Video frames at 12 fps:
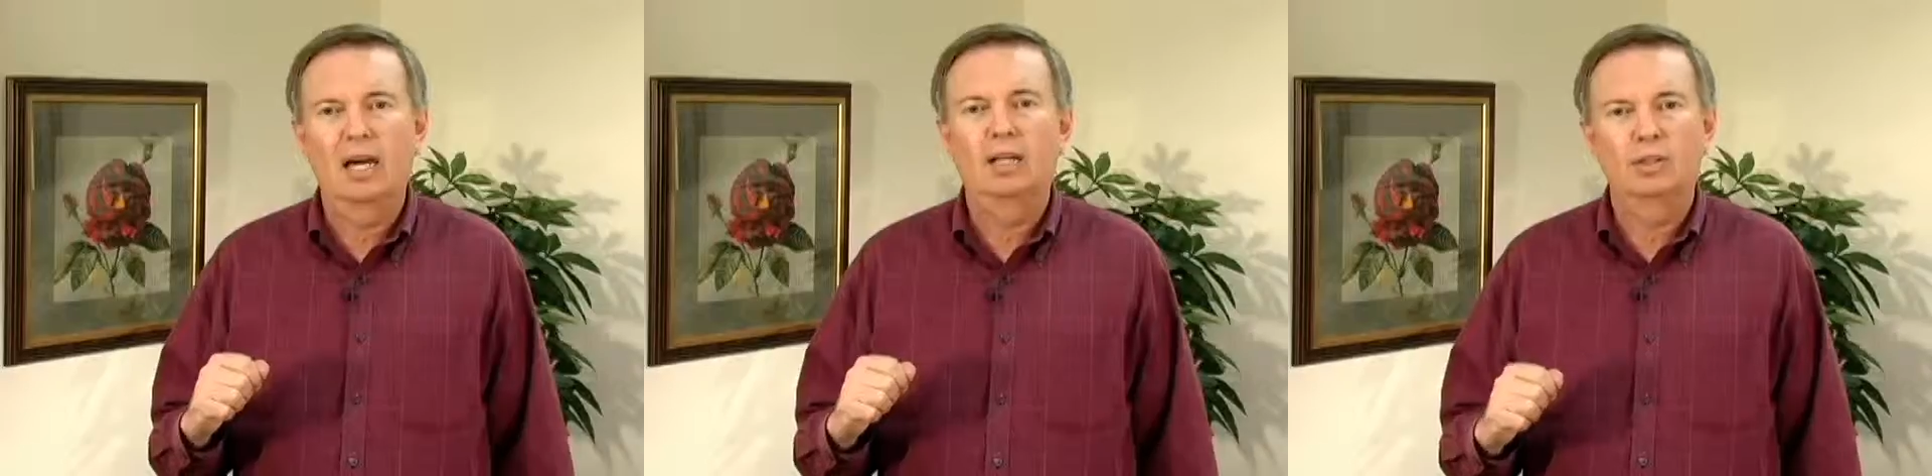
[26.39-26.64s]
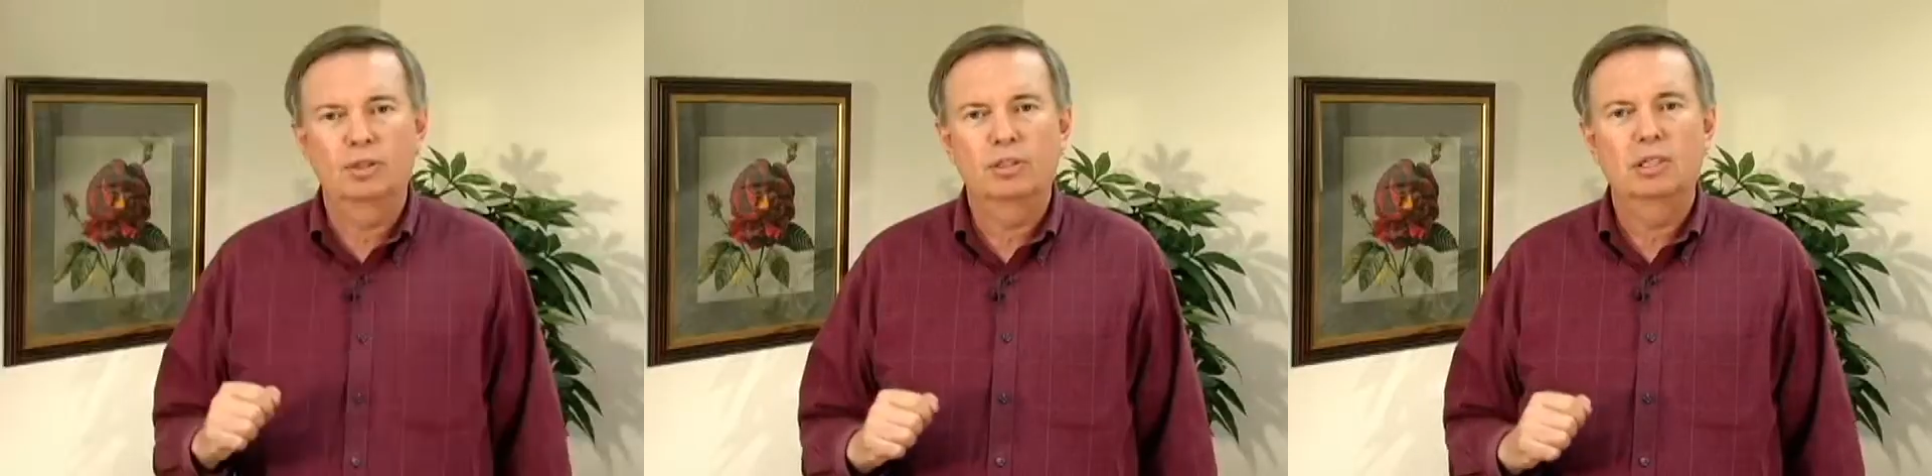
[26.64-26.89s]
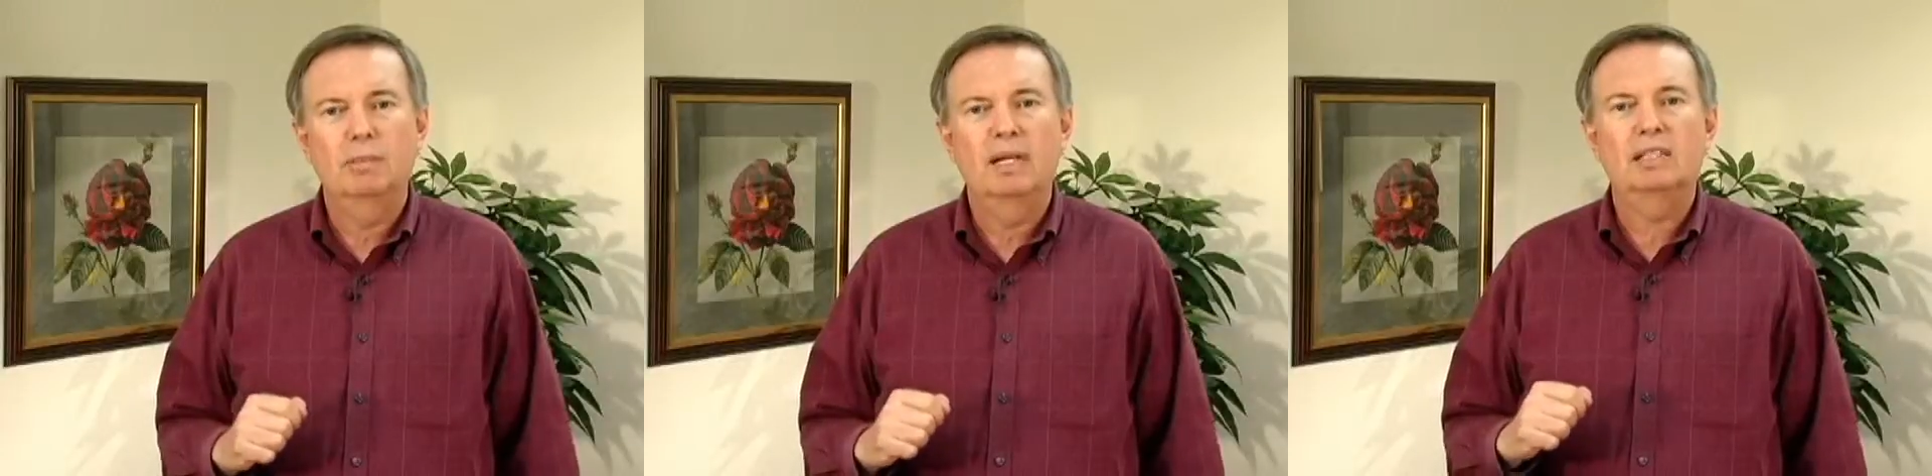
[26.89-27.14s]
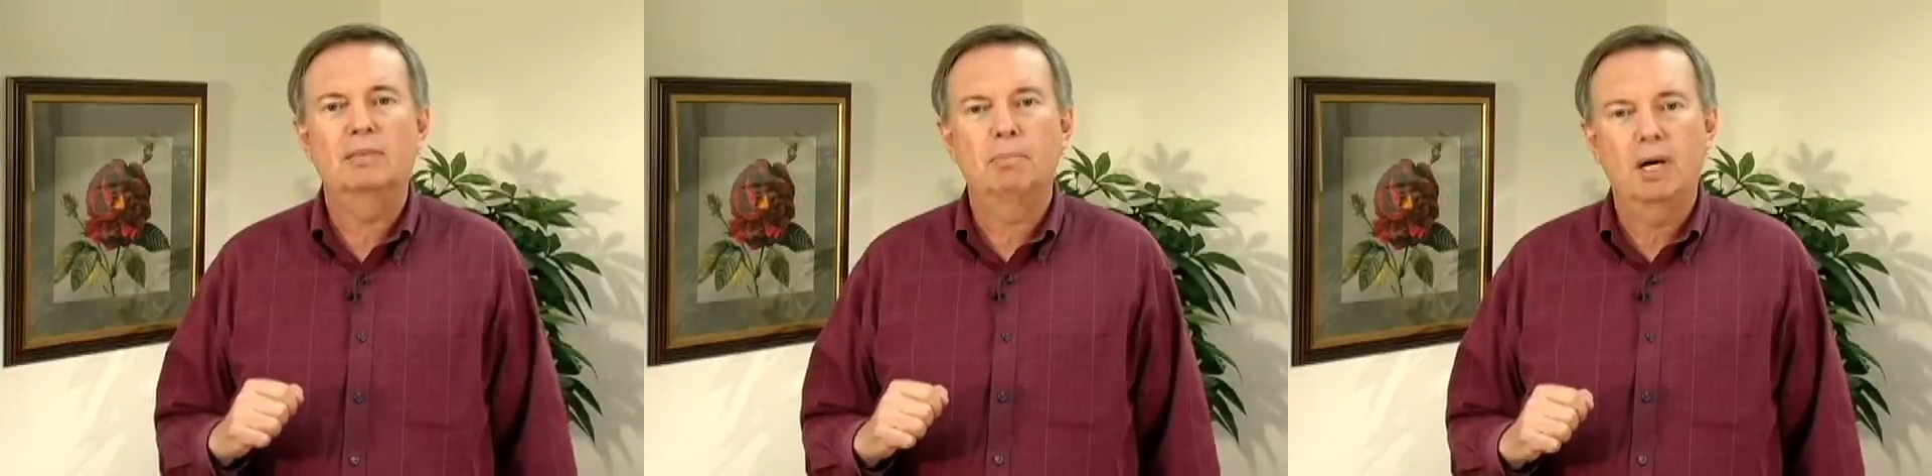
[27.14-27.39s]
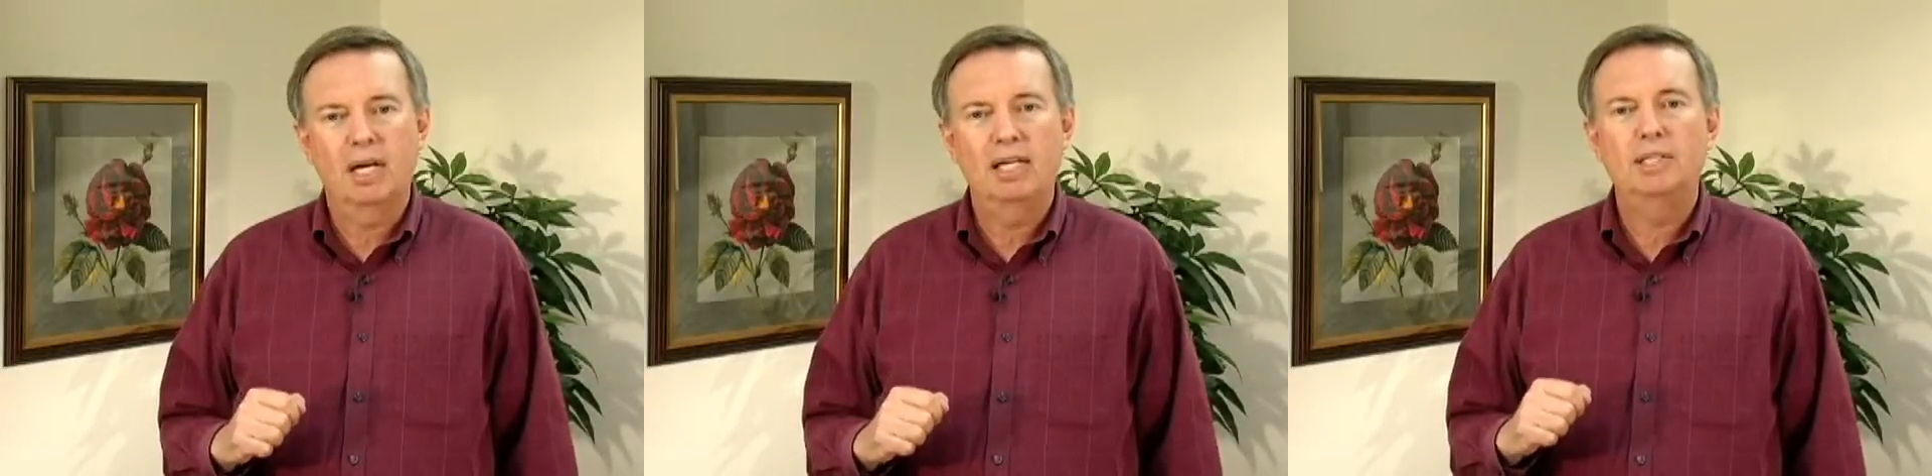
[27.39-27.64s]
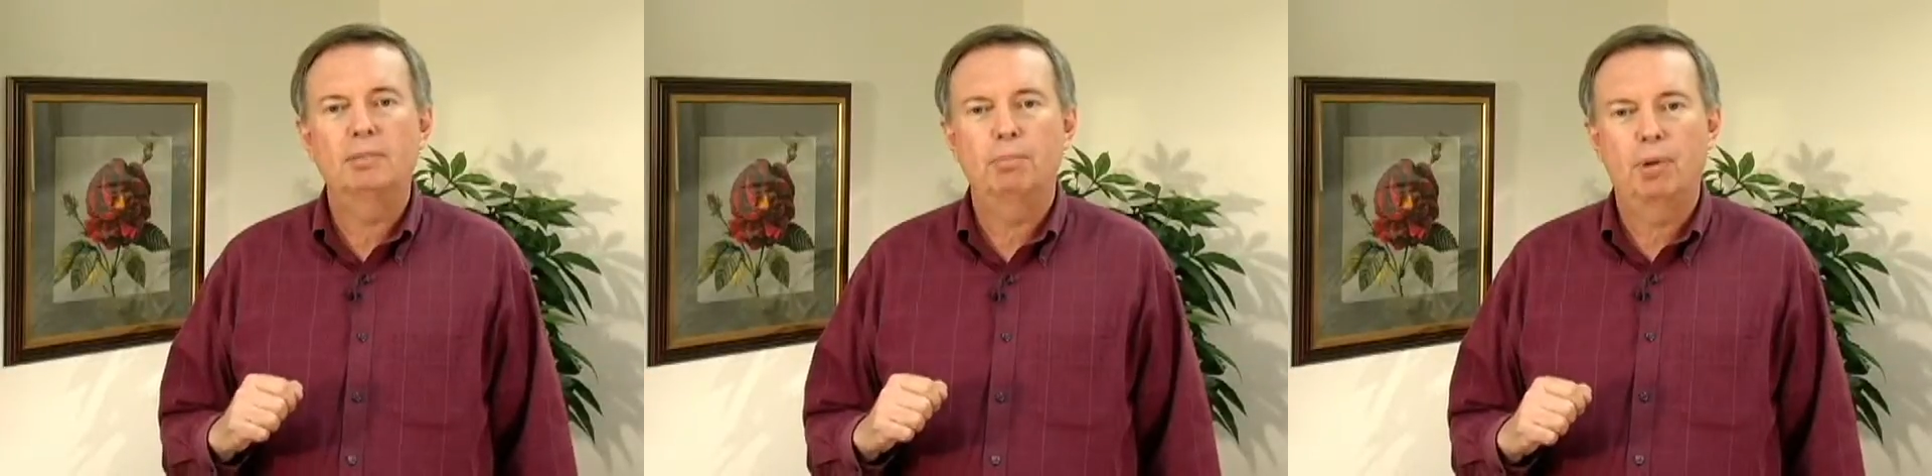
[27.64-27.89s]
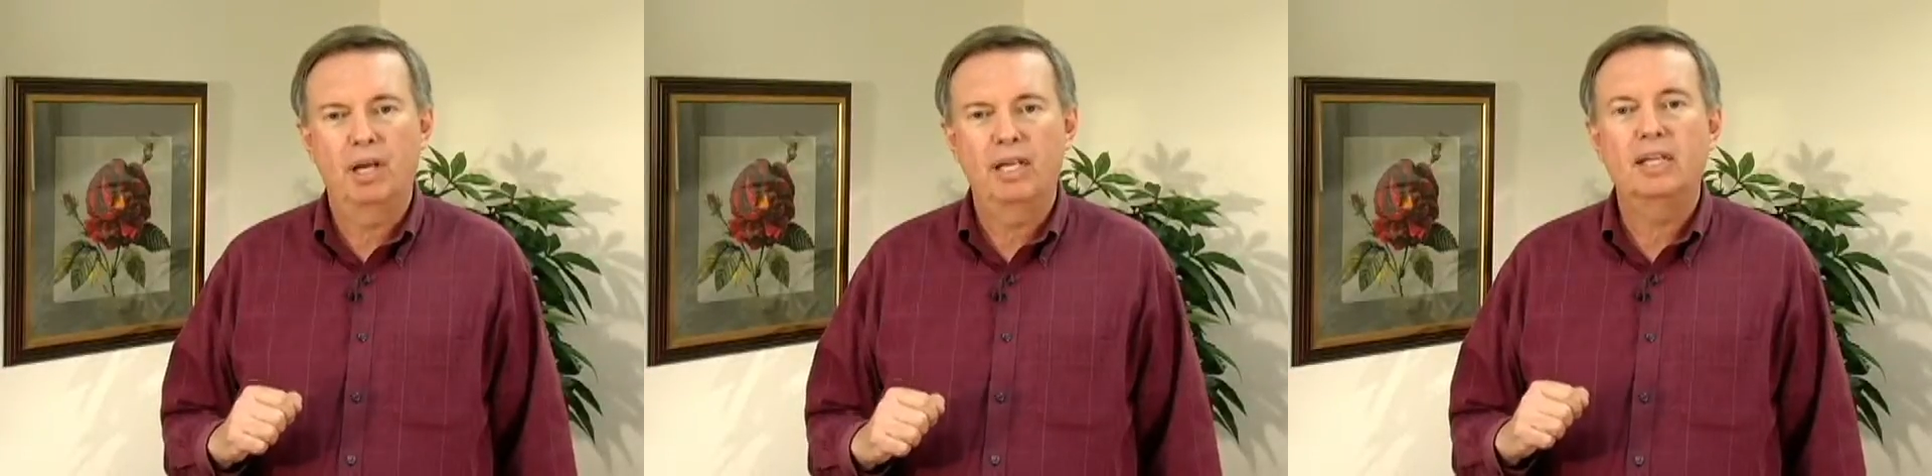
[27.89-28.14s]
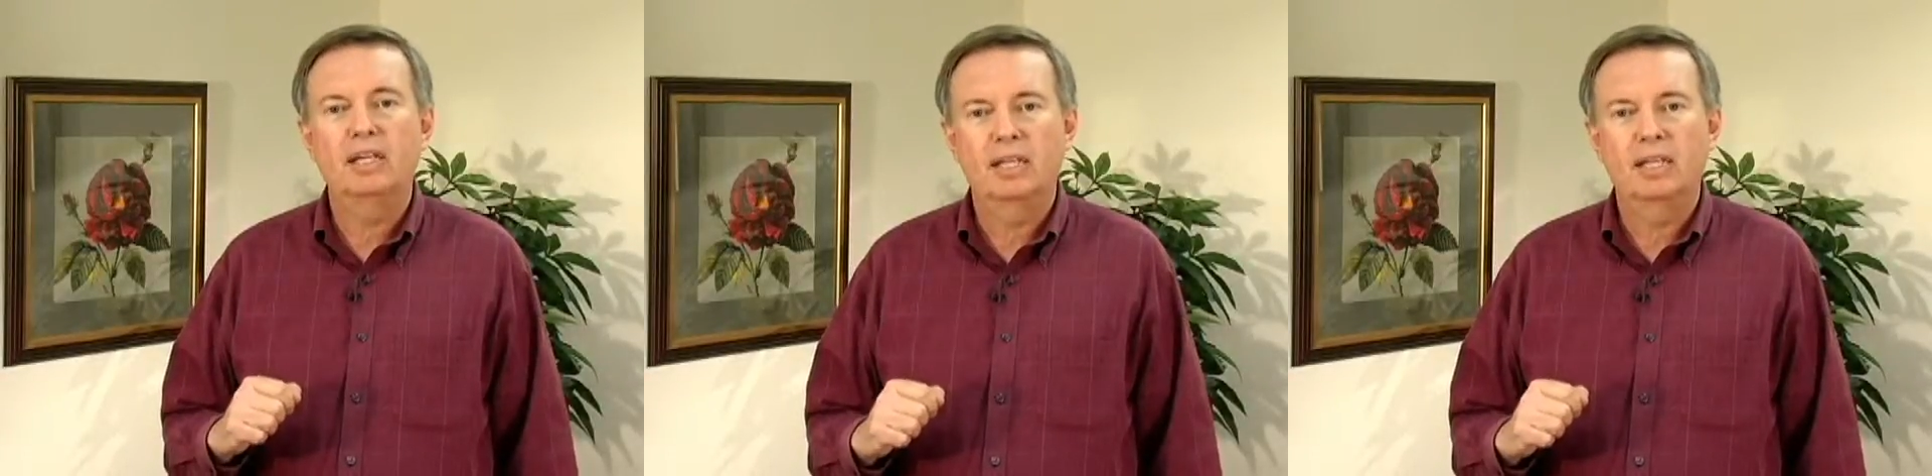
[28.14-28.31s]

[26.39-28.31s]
I learned about the mind-body